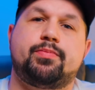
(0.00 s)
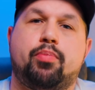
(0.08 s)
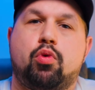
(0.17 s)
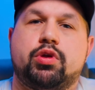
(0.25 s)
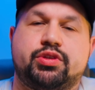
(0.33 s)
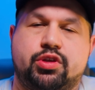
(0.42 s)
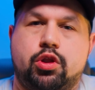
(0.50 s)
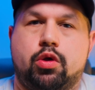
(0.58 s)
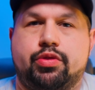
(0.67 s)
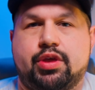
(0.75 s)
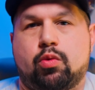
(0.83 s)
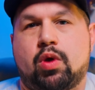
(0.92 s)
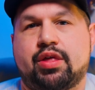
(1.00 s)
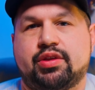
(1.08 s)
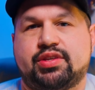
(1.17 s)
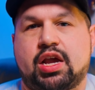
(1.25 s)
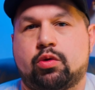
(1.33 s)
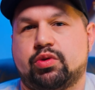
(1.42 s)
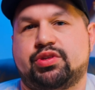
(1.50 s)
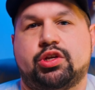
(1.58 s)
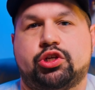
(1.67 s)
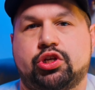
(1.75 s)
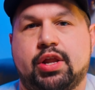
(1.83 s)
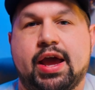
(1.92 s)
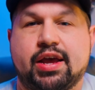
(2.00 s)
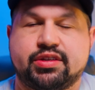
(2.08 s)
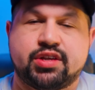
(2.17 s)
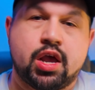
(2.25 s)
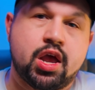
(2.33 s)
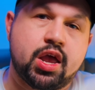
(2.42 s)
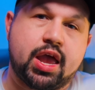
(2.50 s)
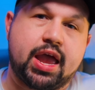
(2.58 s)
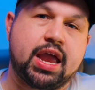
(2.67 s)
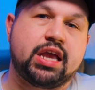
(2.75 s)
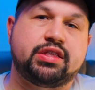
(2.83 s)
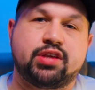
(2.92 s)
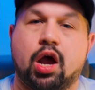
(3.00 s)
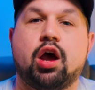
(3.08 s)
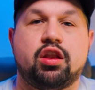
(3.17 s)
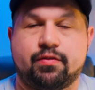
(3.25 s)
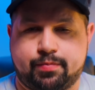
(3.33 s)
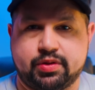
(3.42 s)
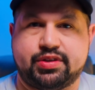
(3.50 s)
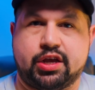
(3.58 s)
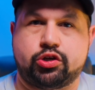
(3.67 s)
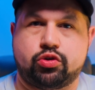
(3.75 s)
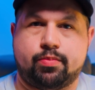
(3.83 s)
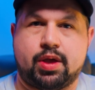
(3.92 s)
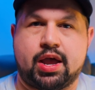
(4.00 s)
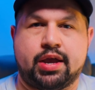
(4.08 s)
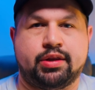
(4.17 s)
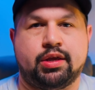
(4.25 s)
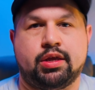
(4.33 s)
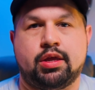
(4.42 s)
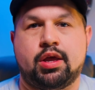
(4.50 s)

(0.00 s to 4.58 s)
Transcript: important to note that while this acquisition has a ton of potential behind it,